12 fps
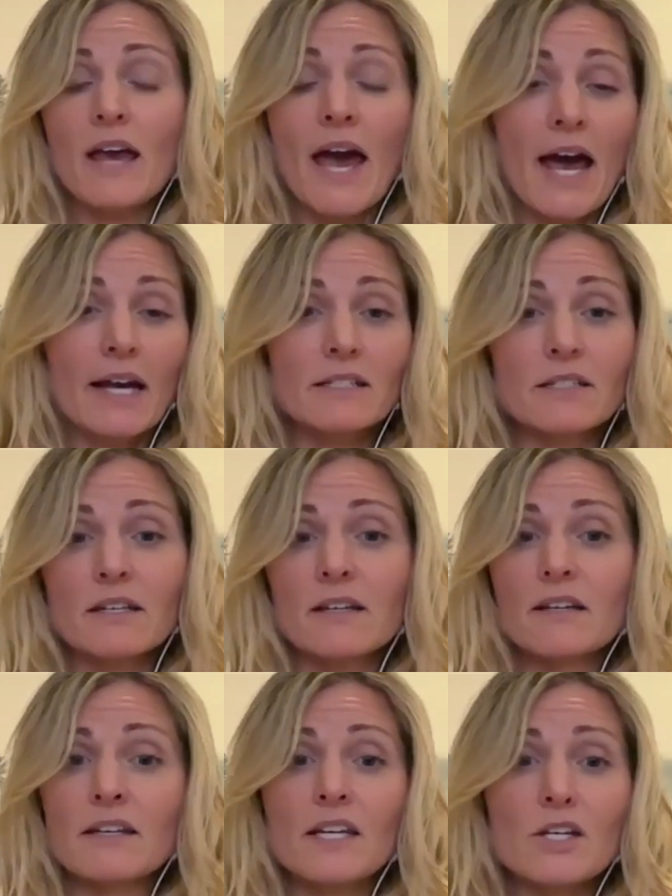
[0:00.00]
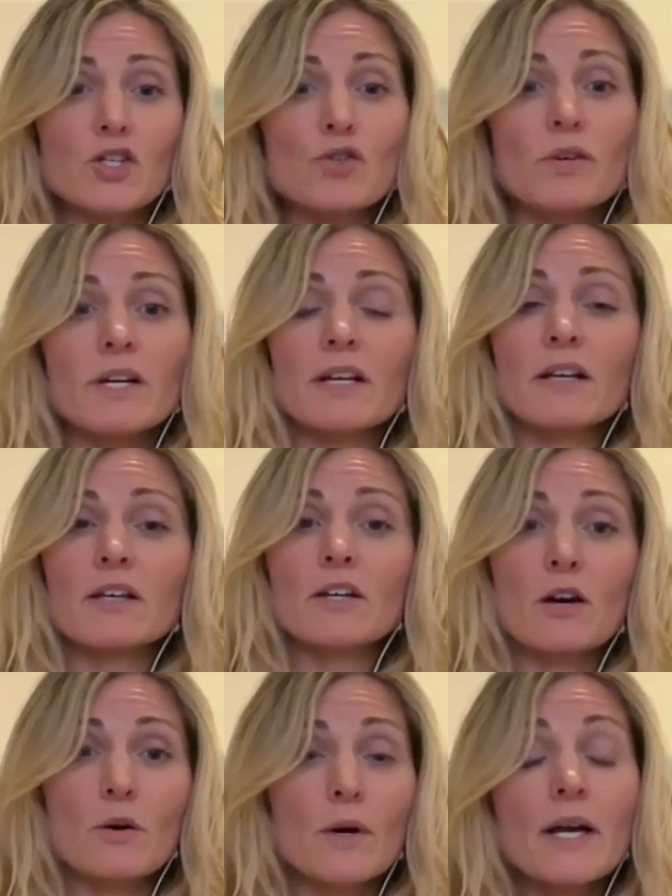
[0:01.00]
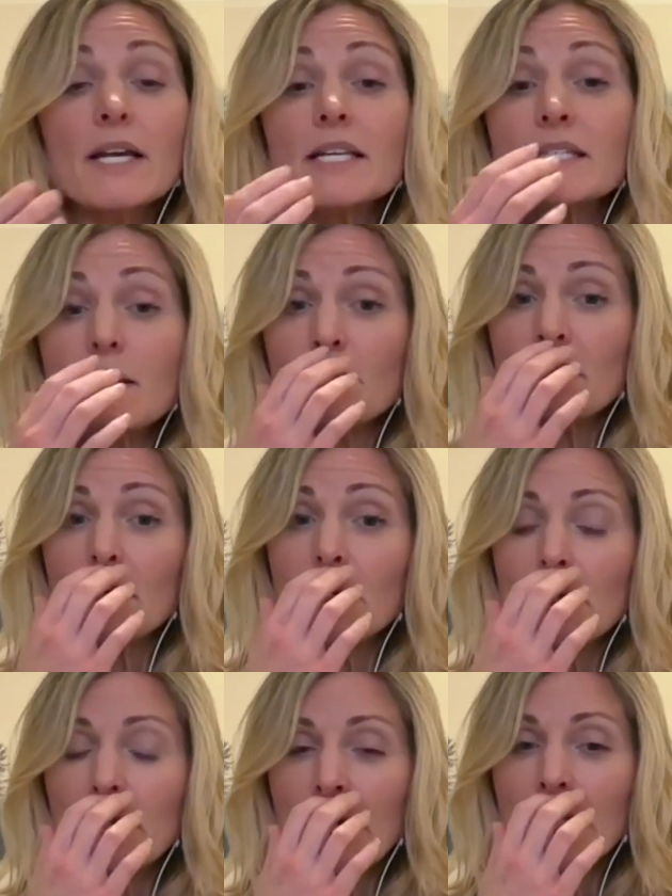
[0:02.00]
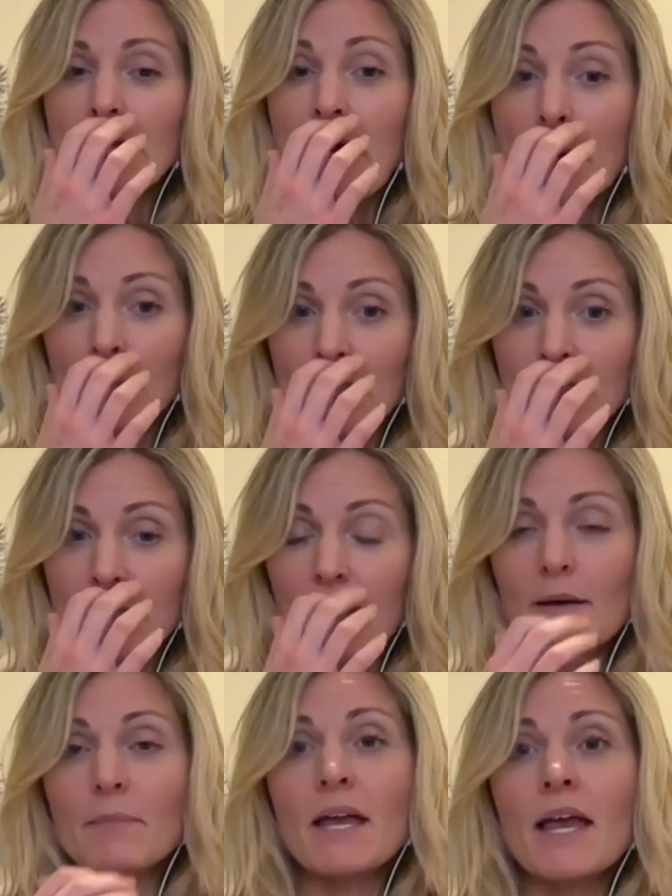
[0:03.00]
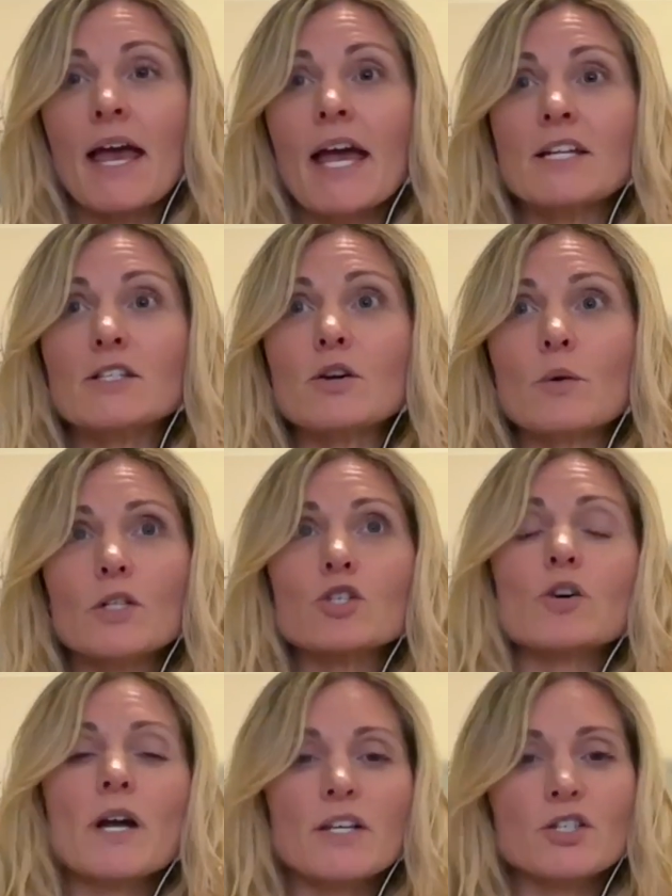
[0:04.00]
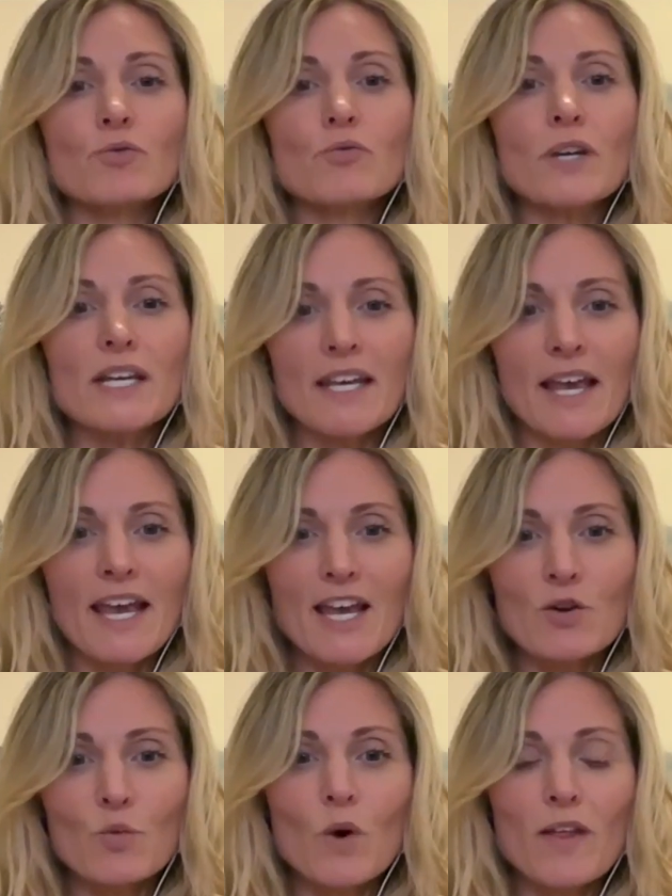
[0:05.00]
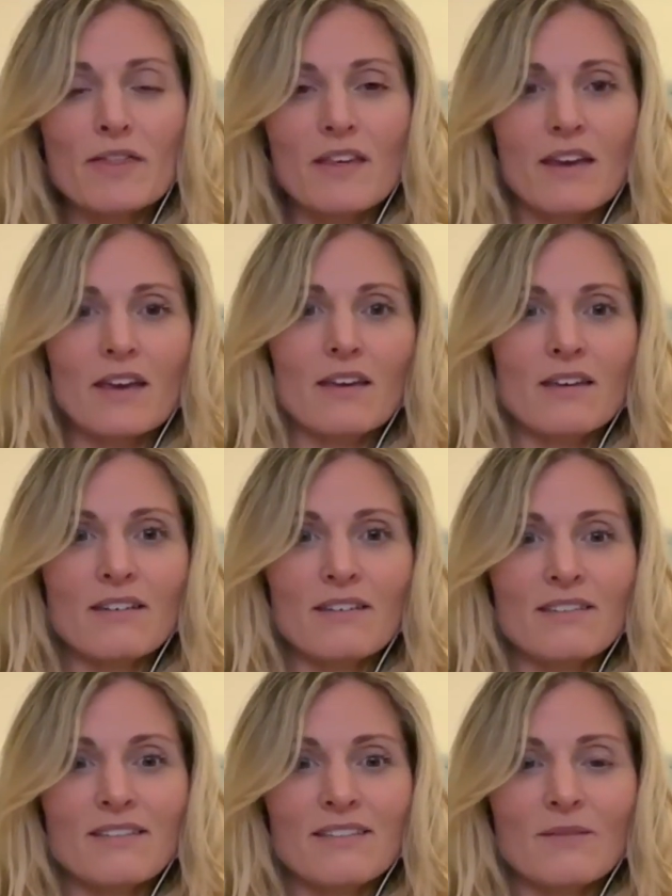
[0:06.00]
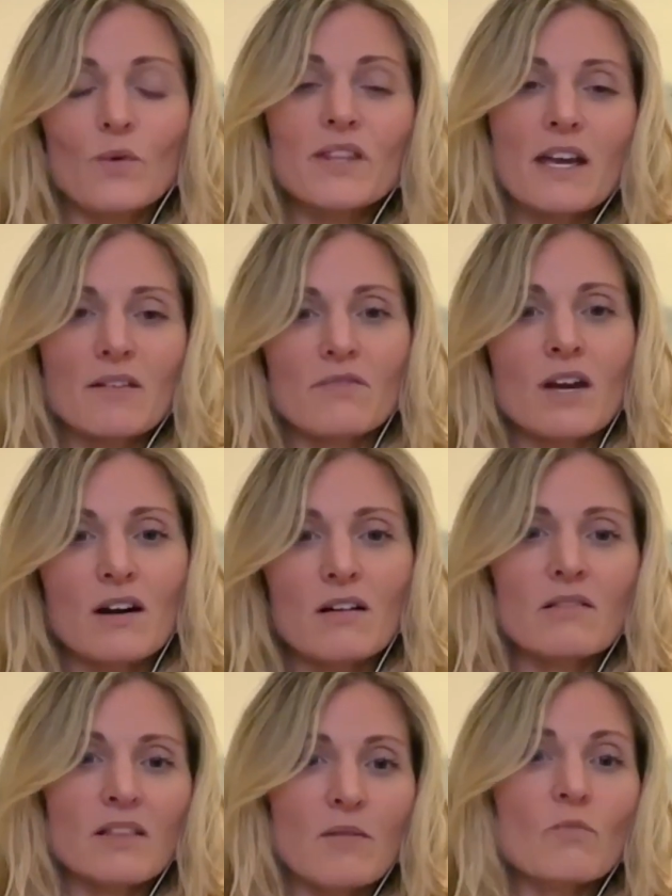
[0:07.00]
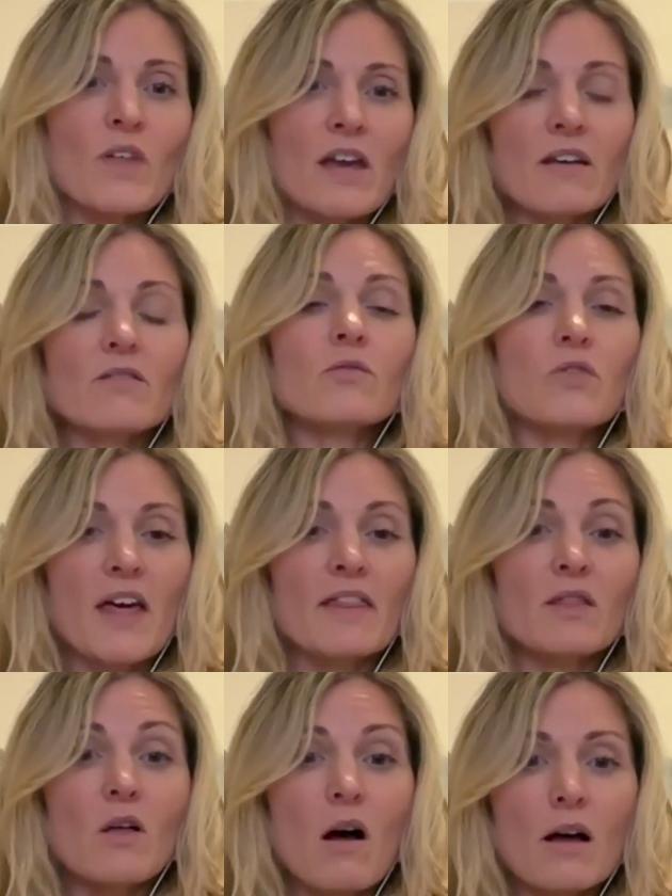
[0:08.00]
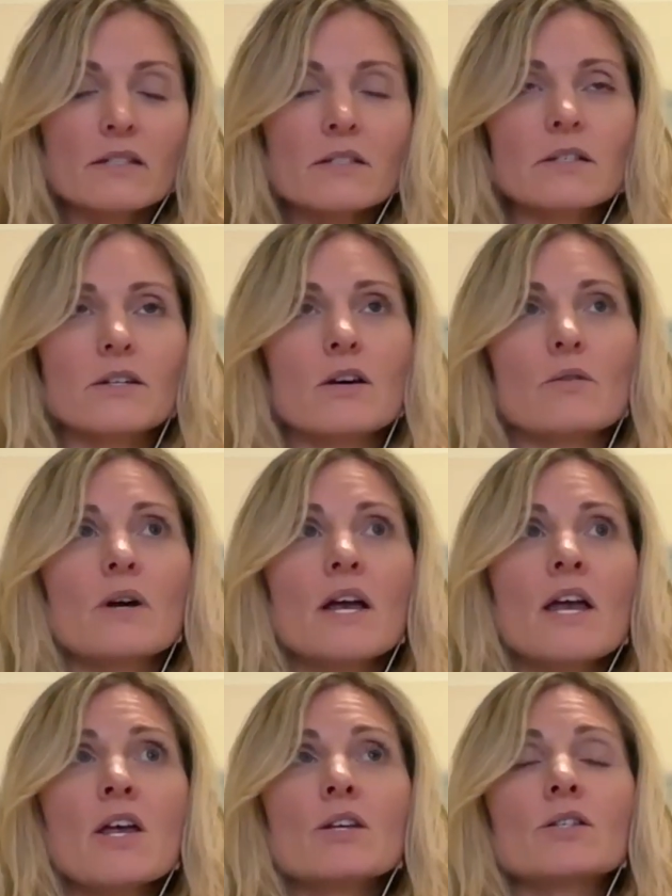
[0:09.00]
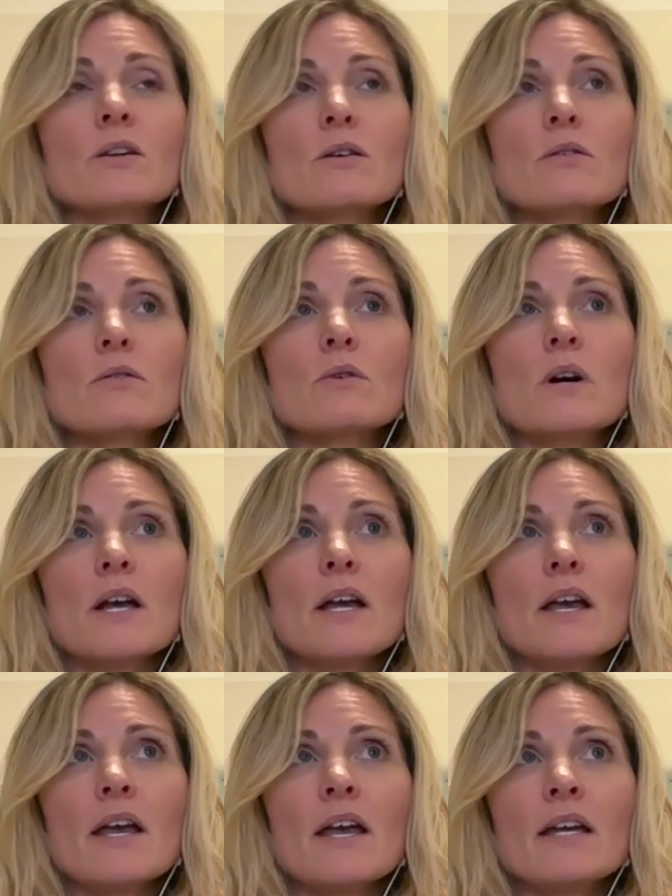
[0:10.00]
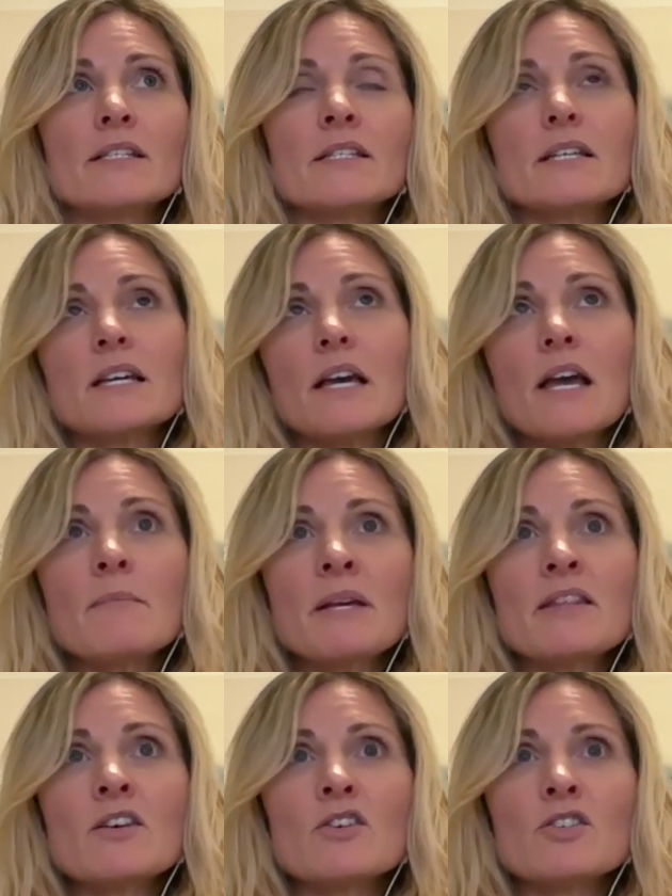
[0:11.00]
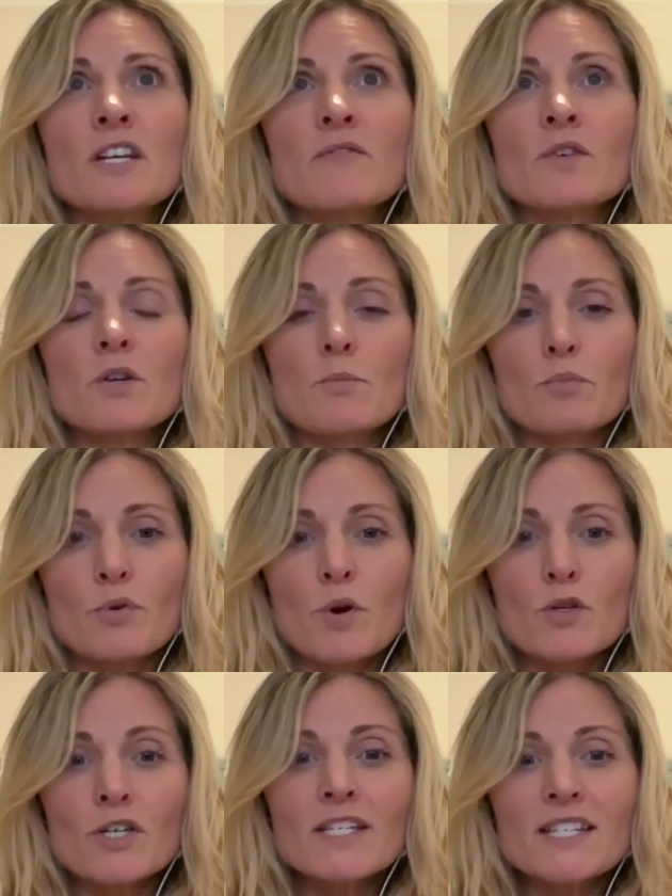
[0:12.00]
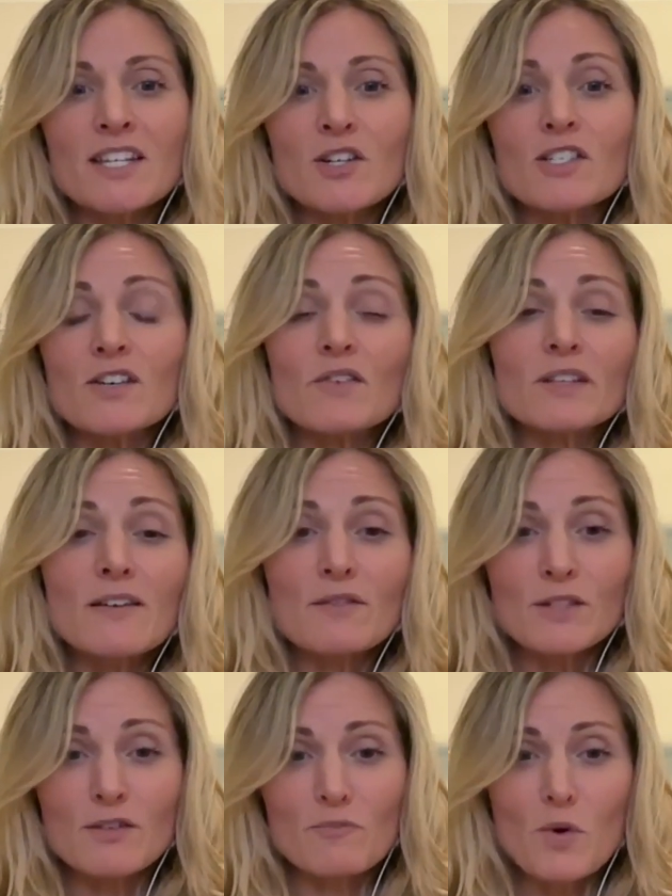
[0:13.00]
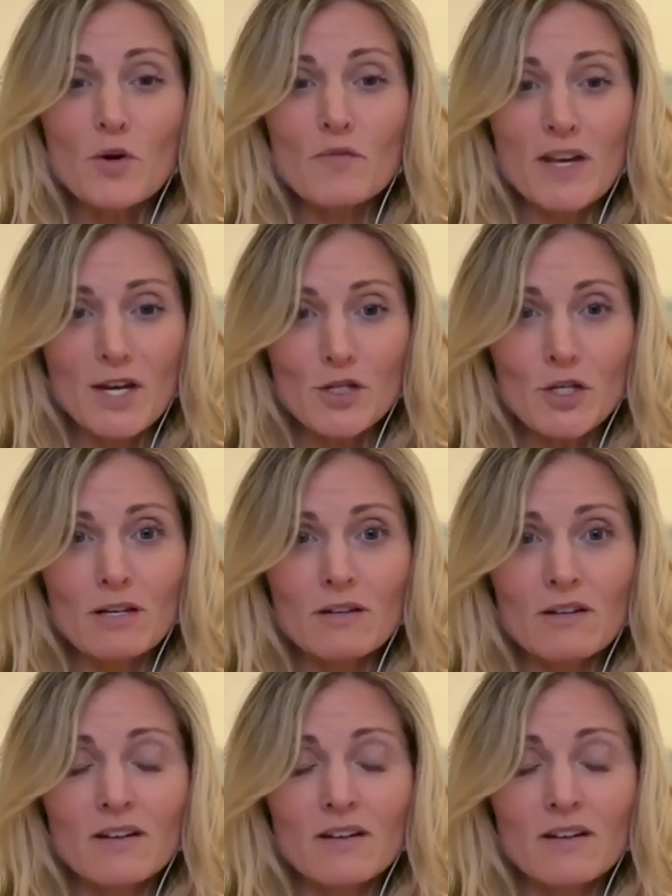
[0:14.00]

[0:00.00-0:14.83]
accident, an injury, something that has happened to them. And so it's trying to regain what they what they had then lost, you know? So I mean, there are different approaches and there's different levels of motivation